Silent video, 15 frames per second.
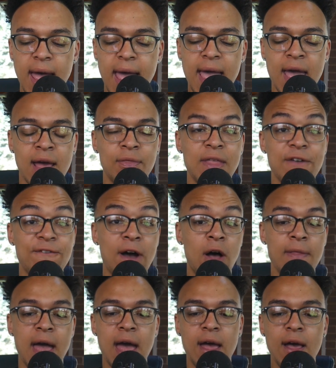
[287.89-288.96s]
And they
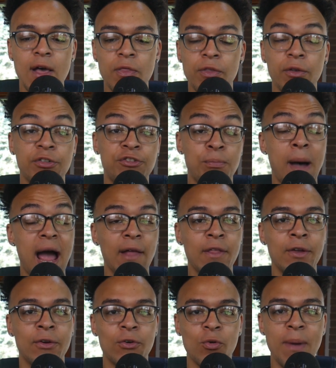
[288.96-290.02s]
found that the
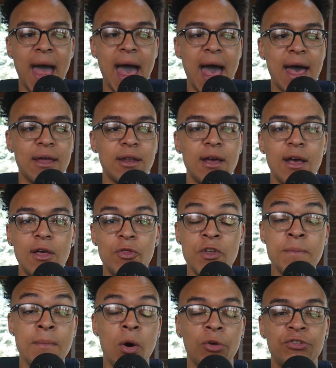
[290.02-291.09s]
smiling group had
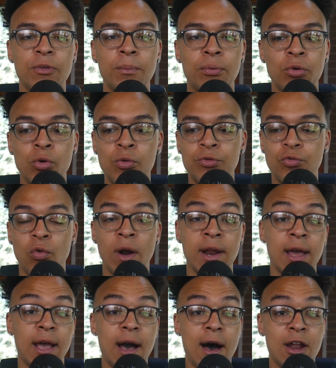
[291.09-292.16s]
the most improved running
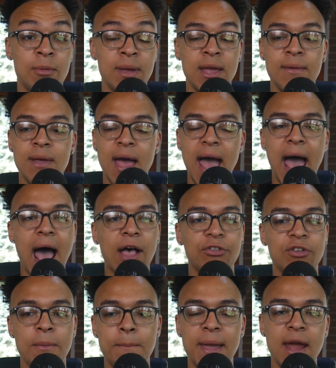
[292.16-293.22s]
economy as
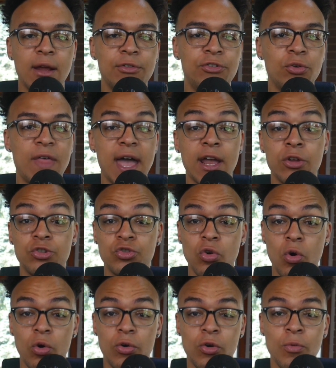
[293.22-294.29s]
compared to that
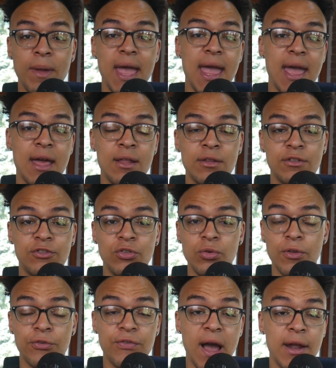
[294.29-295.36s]
control group and to
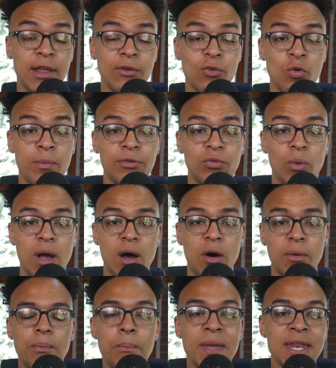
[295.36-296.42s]
the frowning group as
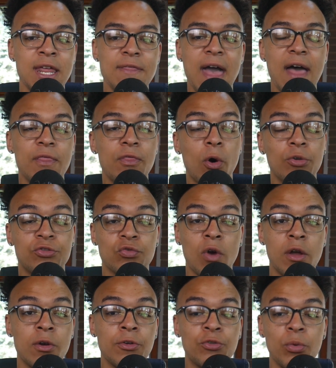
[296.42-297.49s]
well, meaning that those
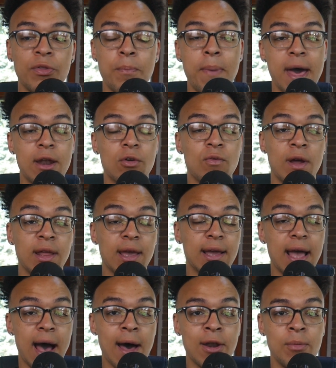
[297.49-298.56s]
runners with better running
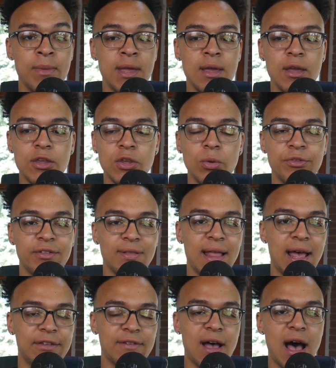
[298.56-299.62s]
economy use
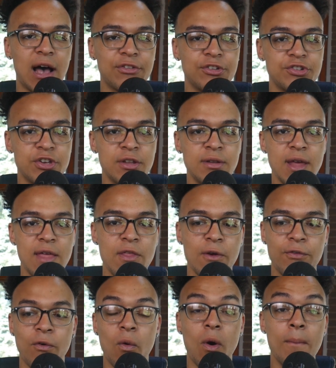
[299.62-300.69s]
less oxygen
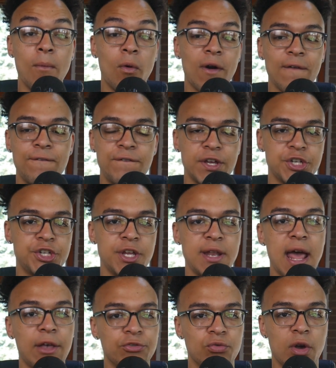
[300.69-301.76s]
therefore are more efficient
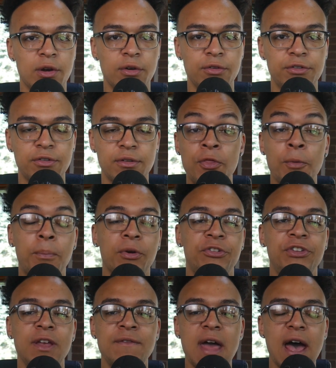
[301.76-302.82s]
as runners. The
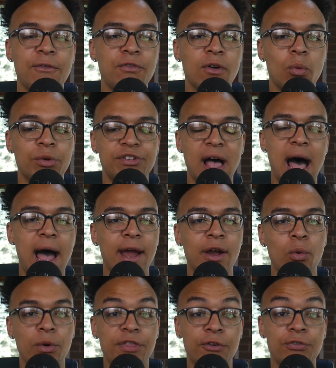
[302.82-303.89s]
perceived effort was
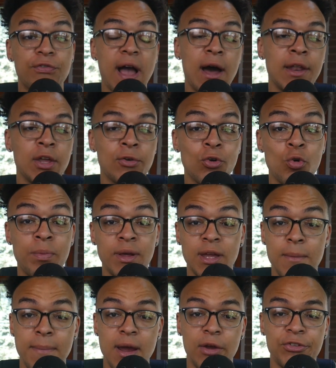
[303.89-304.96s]
higher with the frowning group in
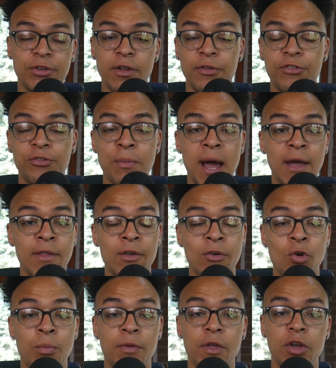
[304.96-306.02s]
comparison to the smiling
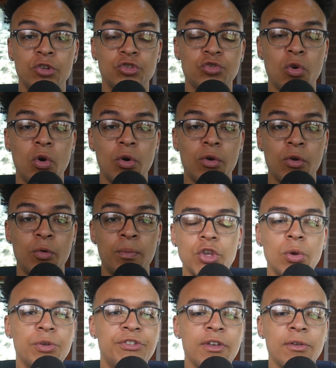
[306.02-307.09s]
group or the control group.
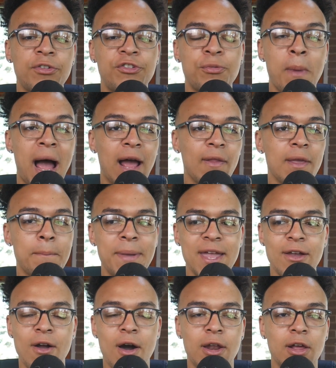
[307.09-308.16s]
Using smiling
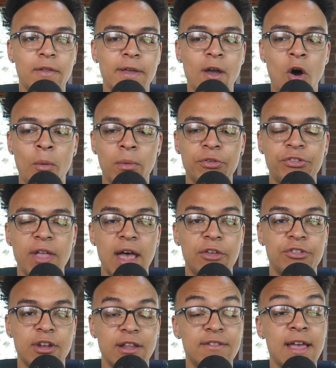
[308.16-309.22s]
periodically almost as
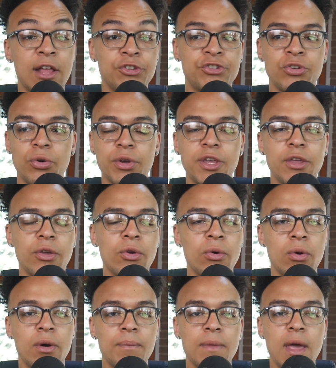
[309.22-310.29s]
an intentional
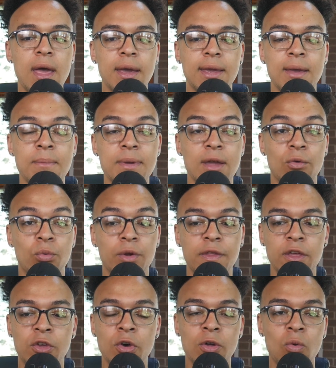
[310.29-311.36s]
cue can be a really
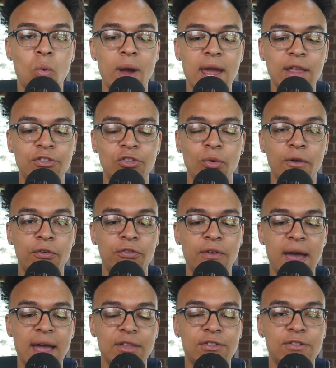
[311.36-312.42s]
good way to
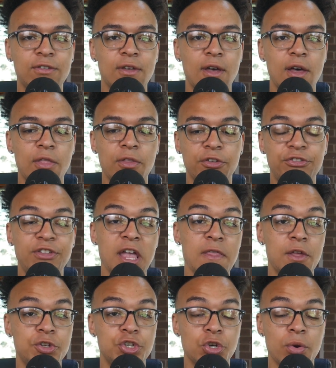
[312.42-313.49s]
affect the state
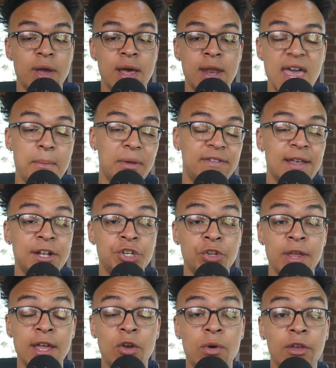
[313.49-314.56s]
that you're in and
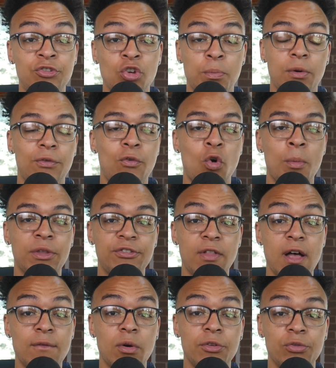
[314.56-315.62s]
potentially increase your performance
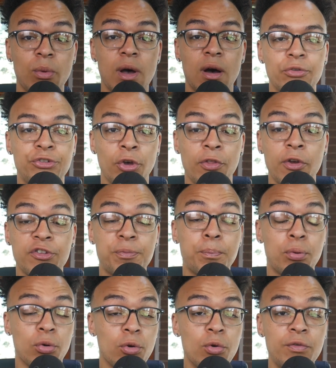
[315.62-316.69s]
level as well. So there's
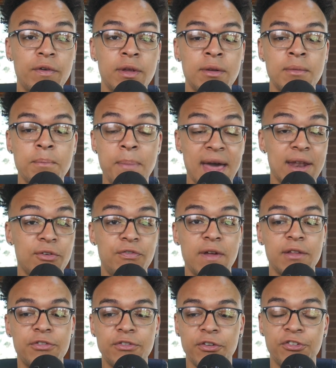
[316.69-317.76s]
proven
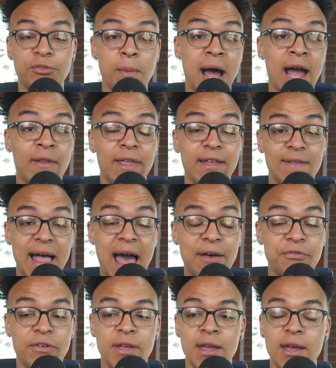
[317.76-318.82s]
benefits to smiling,
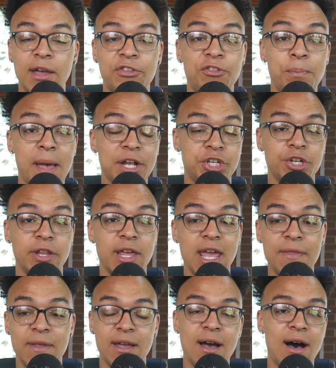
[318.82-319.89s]
laughing, especially
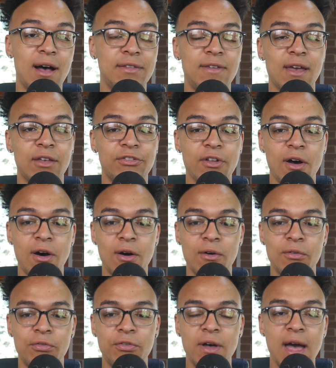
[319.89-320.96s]
in the context
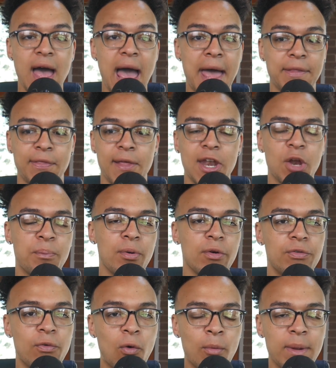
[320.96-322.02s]
of athletic
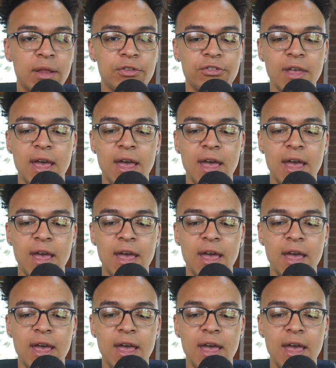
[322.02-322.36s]
performance.